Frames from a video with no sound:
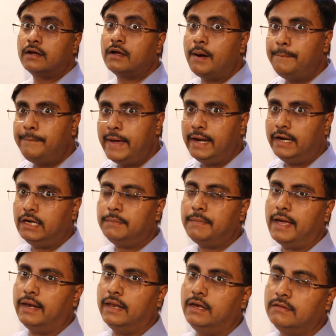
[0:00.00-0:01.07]
comparative
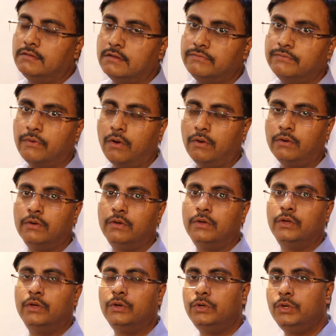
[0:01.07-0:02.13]
analysis for
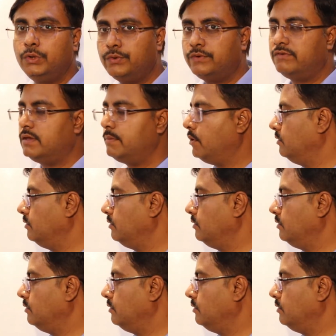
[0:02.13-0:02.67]
new regime